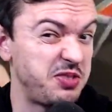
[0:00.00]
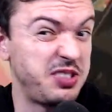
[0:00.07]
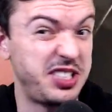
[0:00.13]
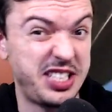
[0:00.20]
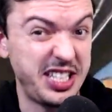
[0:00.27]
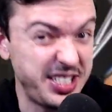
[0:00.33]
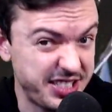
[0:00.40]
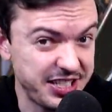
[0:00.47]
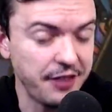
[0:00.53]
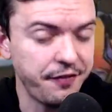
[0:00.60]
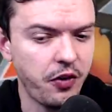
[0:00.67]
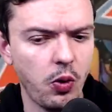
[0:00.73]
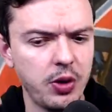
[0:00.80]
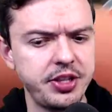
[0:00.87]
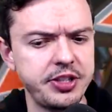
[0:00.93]
decent
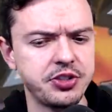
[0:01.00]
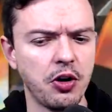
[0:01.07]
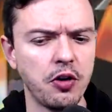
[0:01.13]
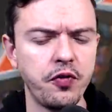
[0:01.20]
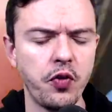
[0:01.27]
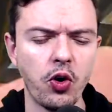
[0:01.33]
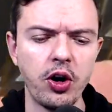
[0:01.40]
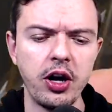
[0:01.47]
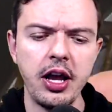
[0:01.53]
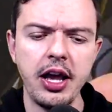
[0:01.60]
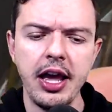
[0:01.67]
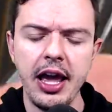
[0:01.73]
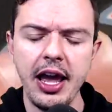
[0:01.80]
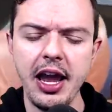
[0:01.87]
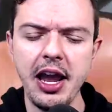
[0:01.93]
for what these go for.
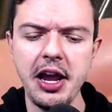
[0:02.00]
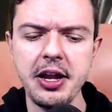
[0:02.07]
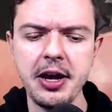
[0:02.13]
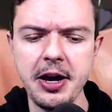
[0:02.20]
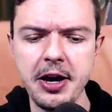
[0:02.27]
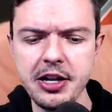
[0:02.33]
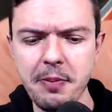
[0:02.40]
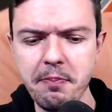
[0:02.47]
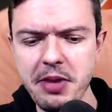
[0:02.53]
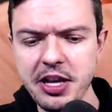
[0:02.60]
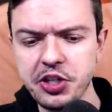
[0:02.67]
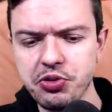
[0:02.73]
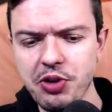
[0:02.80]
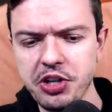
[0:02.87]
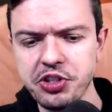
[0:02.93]
And uh, the big
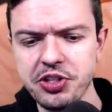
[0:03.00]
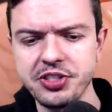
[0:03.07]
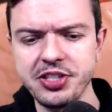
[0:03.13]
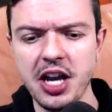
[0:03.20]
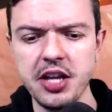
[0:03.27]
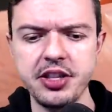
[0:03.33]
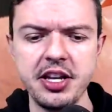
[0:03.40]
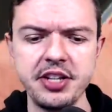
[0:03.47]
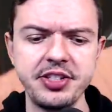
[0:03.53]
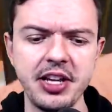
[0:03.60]
treasure inside this